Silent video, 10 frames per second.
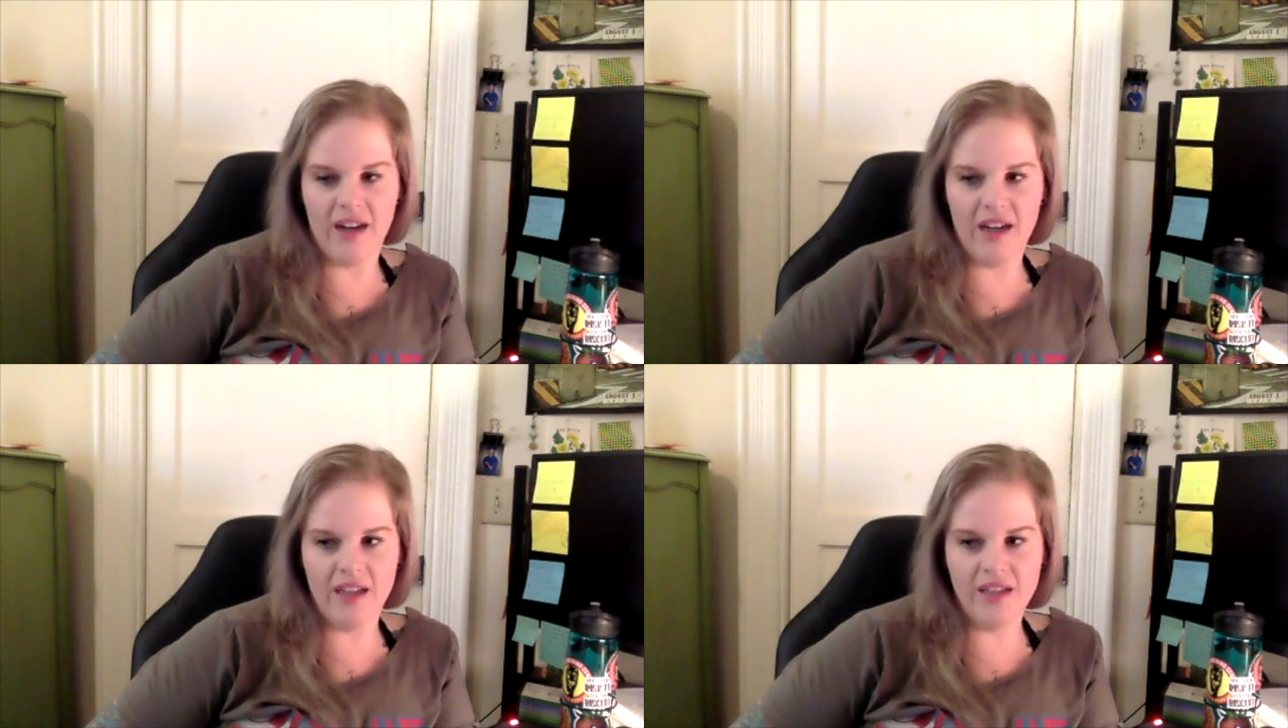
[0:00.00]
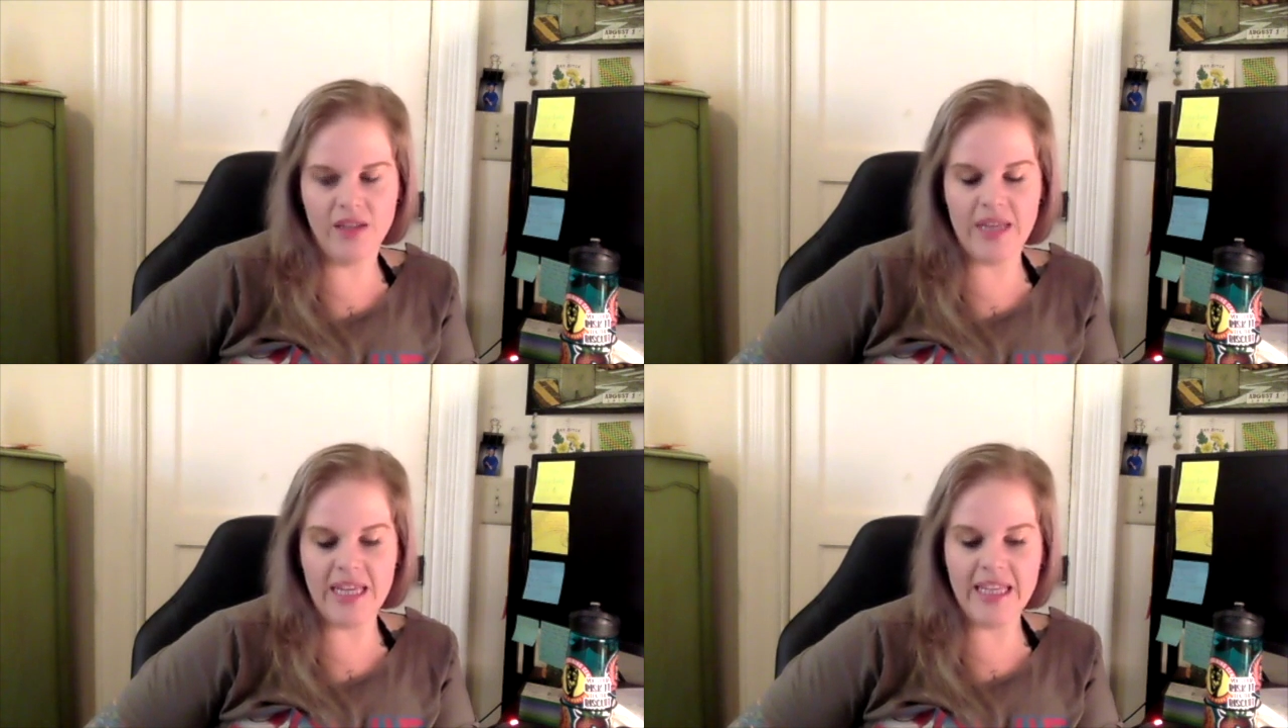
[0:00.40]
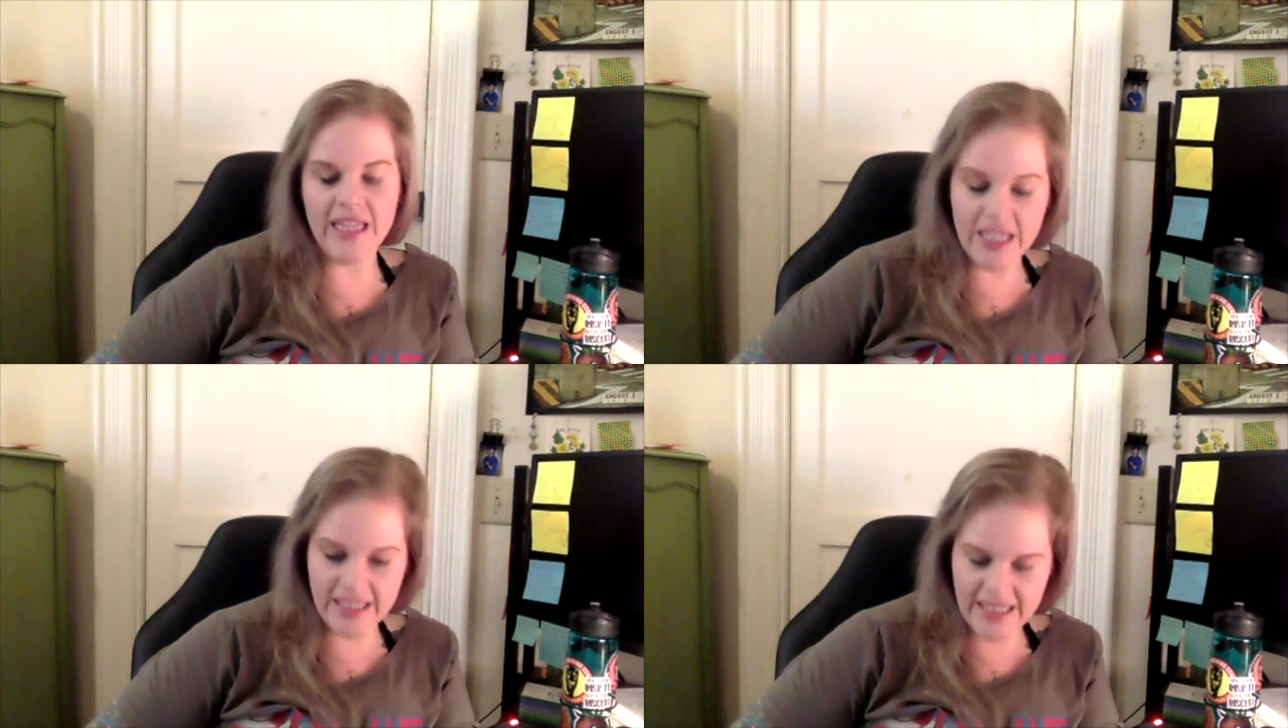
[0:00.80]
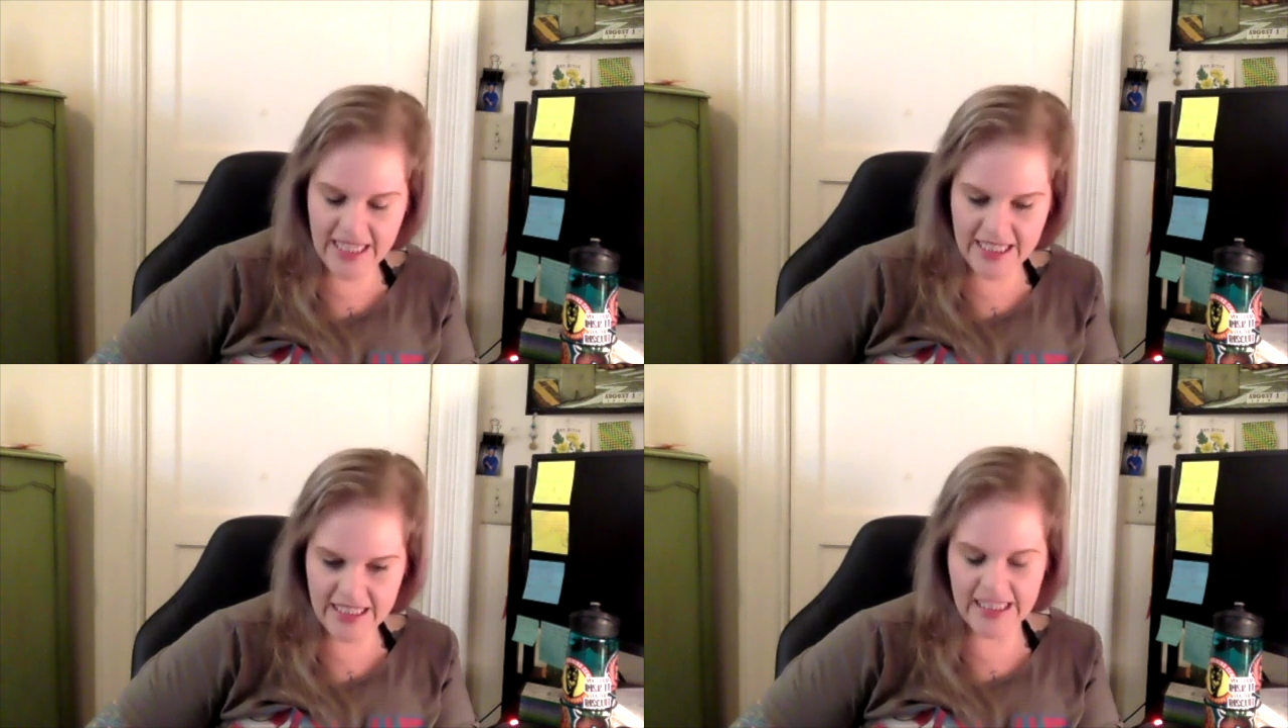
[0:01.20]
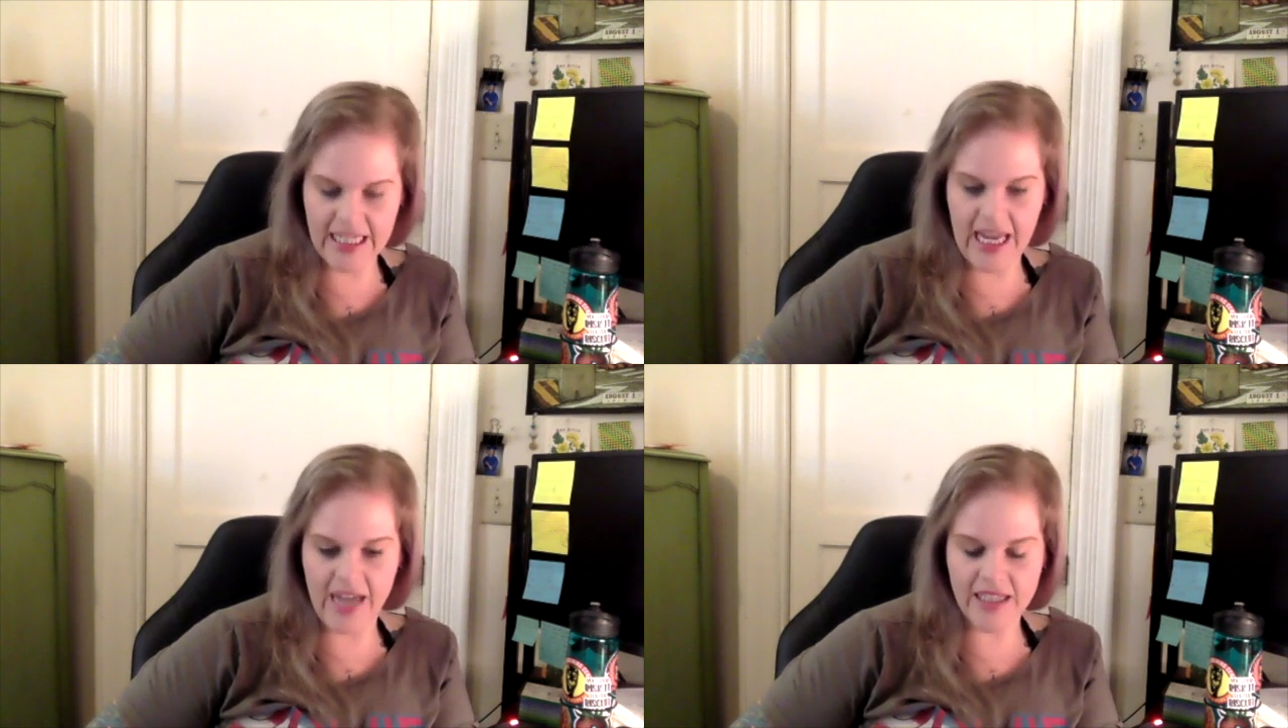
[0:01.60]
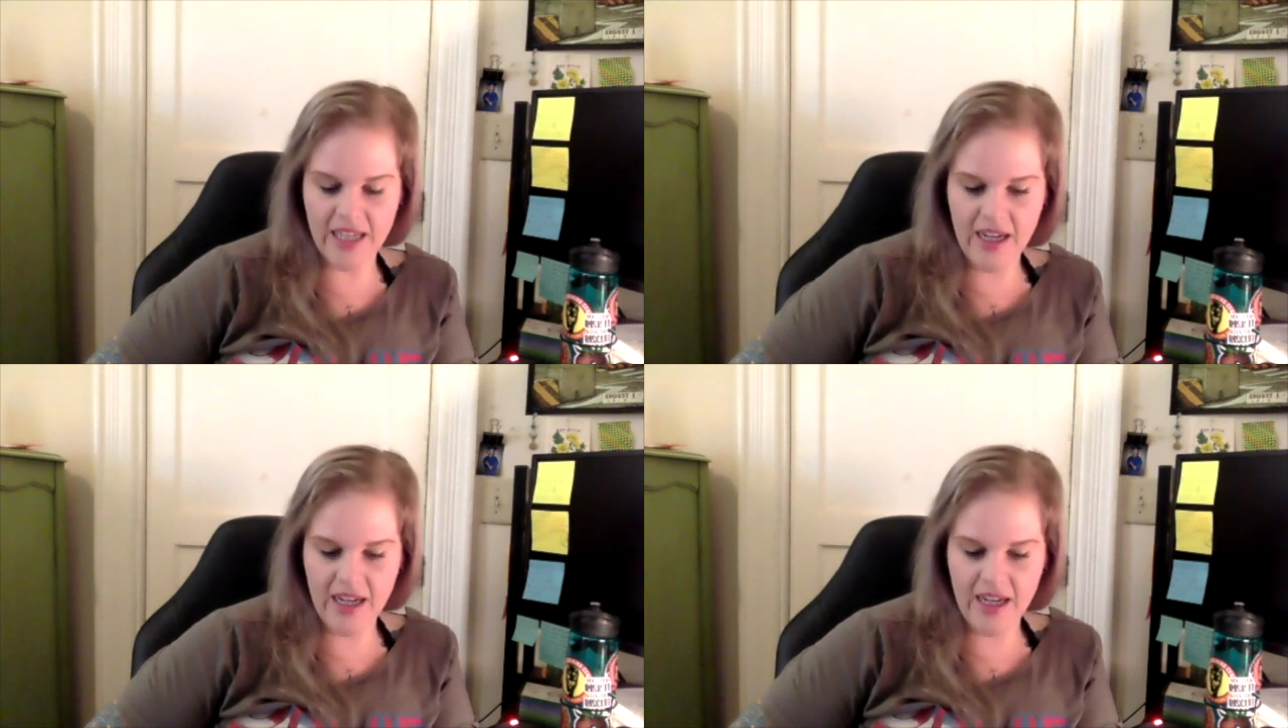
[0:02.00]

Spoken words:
So I think there is that disconnect.